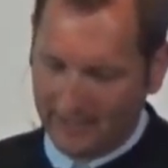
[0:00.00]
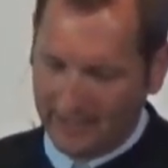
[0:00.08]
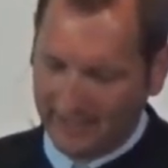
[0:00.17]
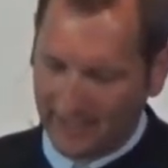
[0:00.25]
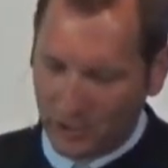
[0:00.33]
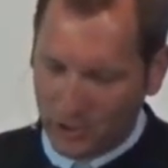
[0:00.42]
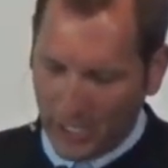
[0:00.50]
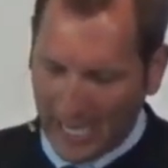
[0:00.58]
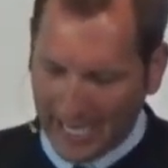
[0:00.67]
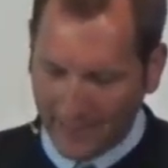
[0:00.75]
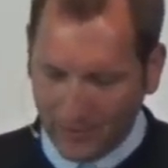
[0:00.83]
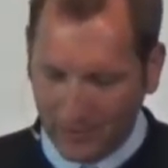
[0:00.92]
He says,
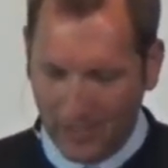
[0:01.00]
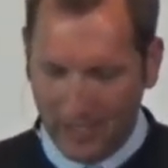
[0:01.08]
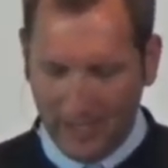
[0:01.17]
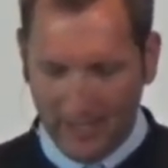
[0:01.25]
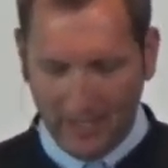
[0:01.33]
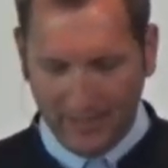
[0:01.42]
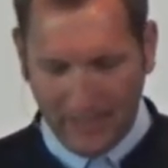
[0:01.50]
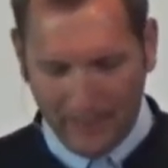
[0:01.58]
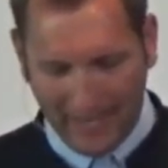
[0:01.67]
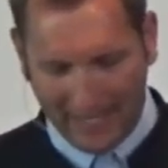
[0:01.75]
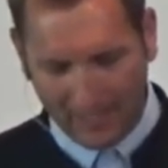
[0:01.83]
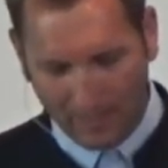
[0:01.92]
"James
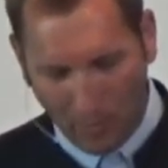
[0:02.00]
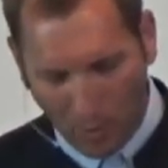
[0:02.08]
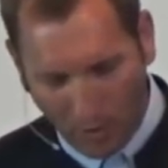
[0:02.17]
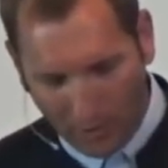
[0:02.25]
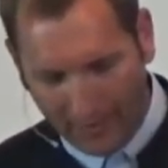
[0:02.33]
depends more